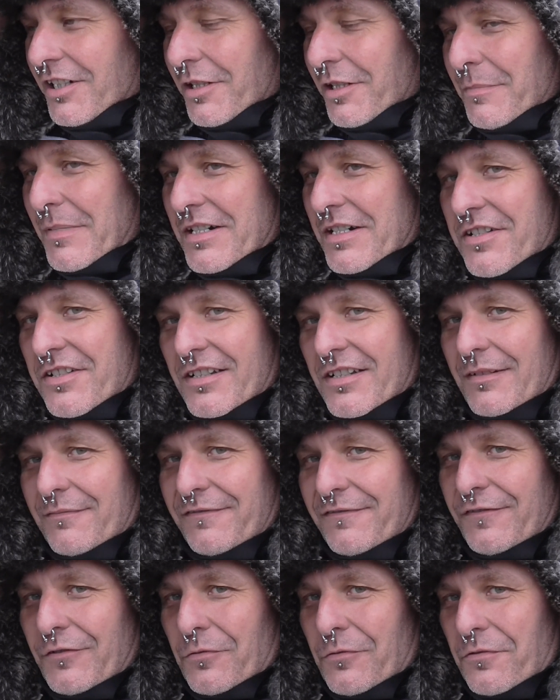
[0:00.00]
managed to
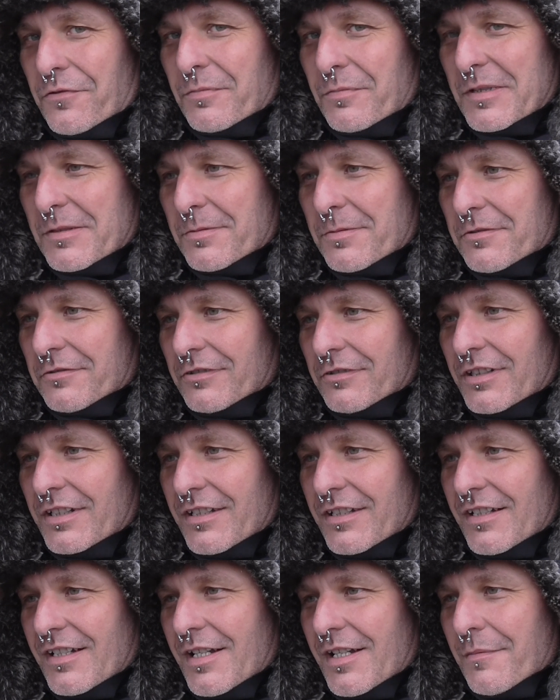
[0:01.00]
come 4th, which was
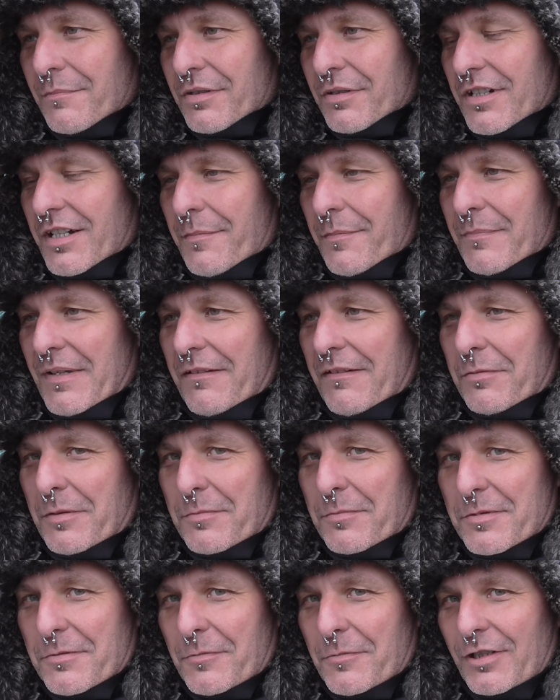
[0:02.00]
alright. But
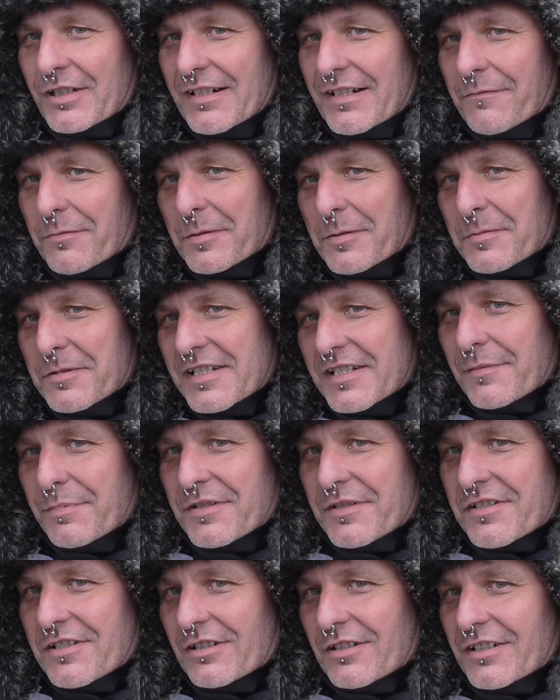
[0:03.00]
while everyone was
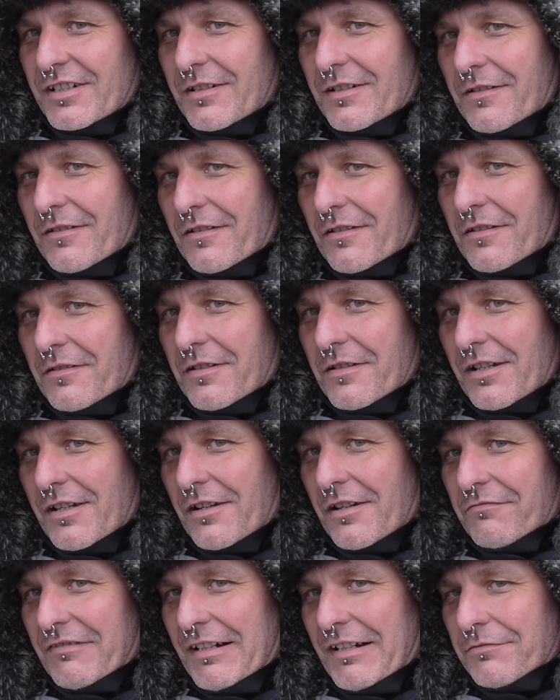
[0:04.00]
slipping and sliding
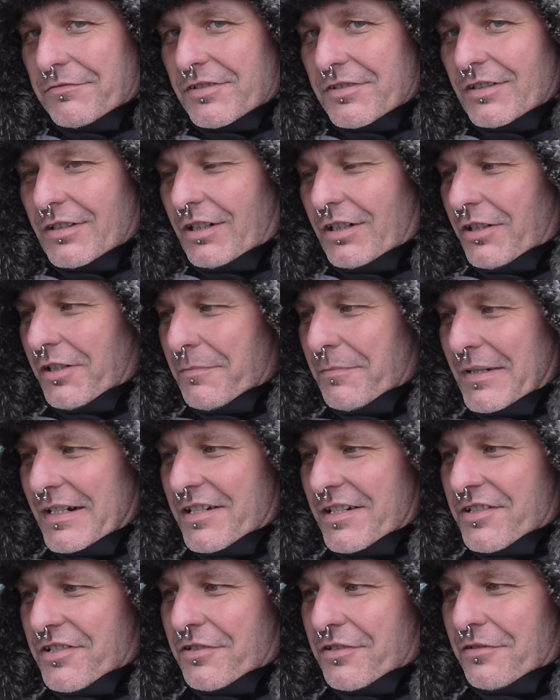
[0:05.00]
around, I
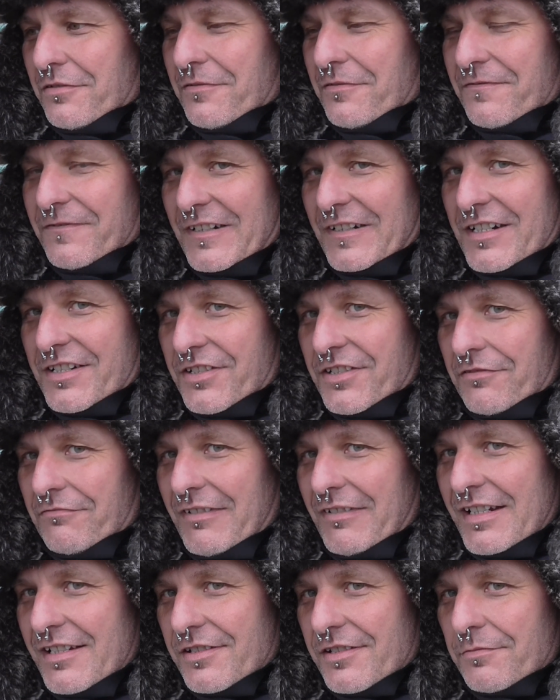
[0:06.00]
managed to finish the
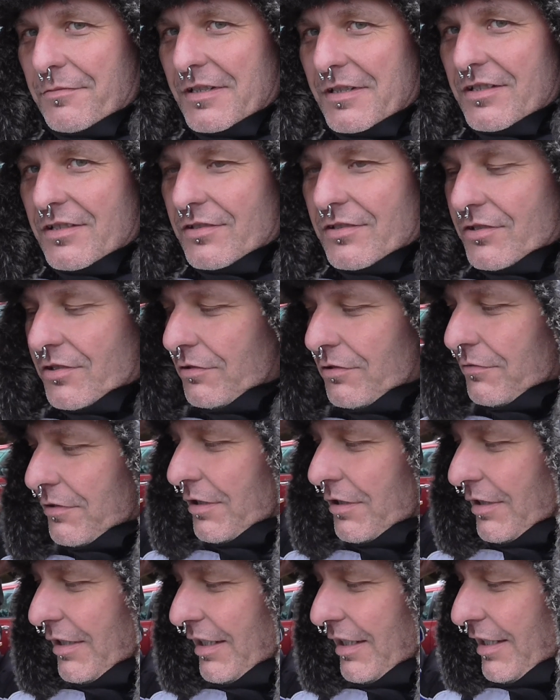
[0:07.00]
race, which is good.
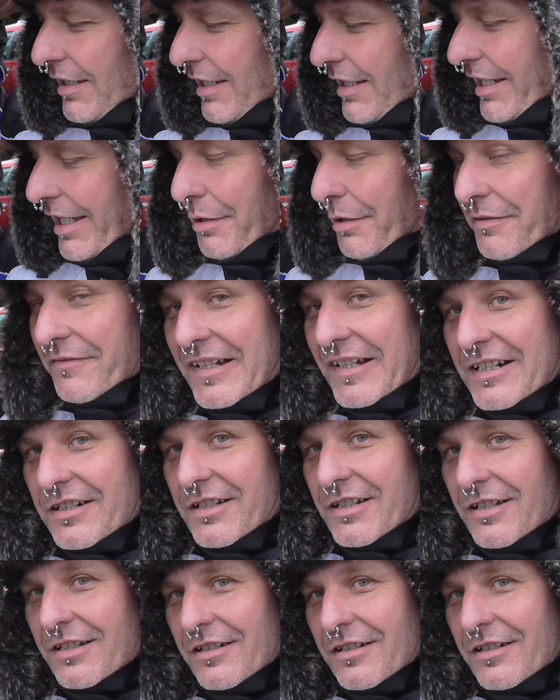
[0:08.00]
Yeah, I've had